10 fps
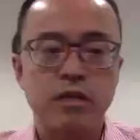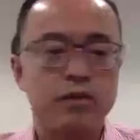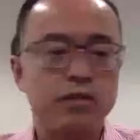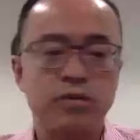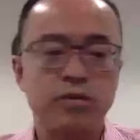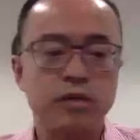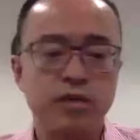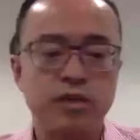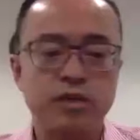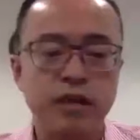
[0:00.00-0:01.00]
you so
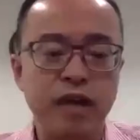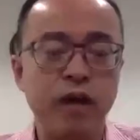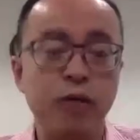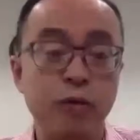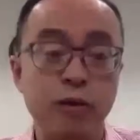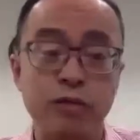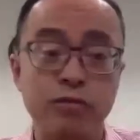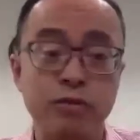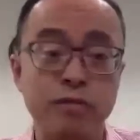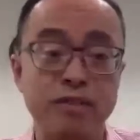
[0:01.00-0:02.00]
much. I hope we don't
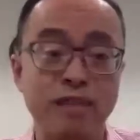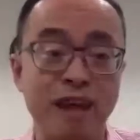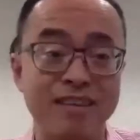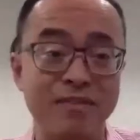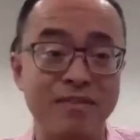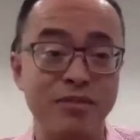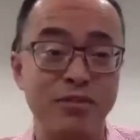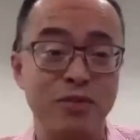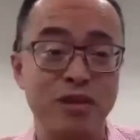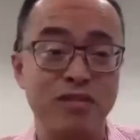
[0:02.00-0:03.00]
remain dark for
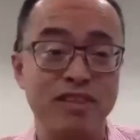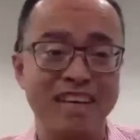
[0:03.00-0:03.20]
too long.